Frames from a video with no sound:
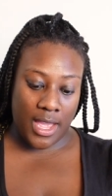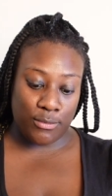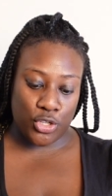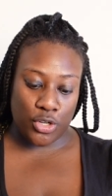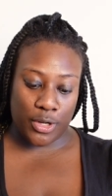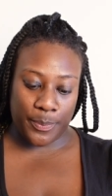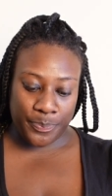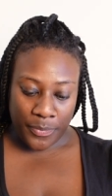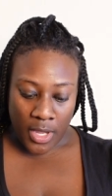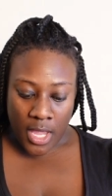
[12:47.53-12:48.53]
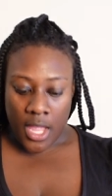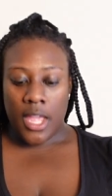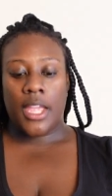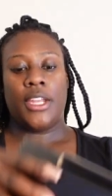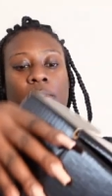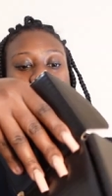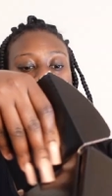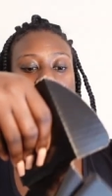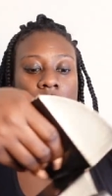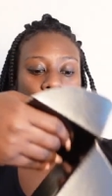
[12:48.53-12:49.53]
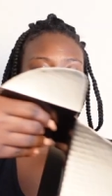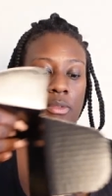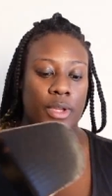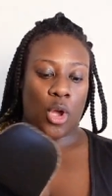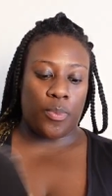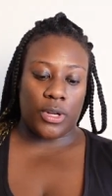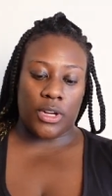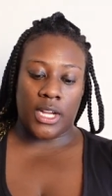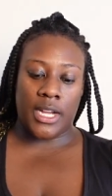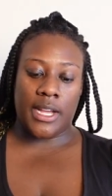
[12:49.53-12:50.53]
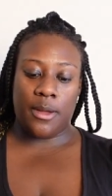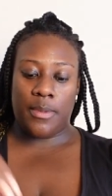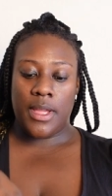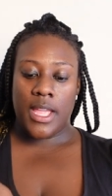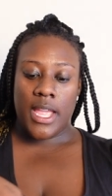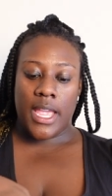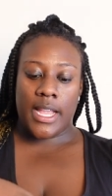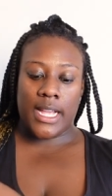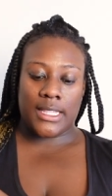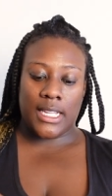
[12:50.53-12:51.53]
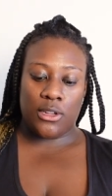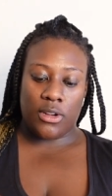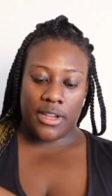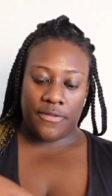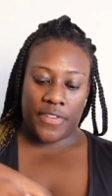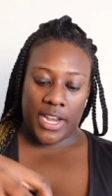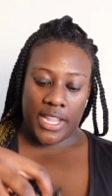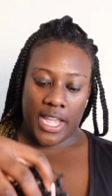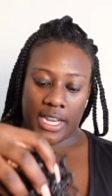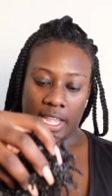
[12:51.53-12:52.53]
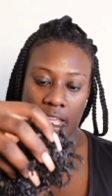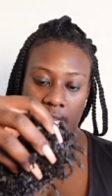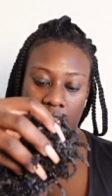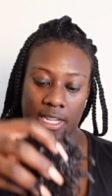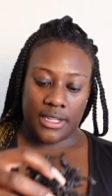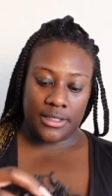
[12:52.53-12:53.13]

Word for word: yeah, I'm just joking. Anyway, so we open her up. We got the little confetti Eddie Eddie.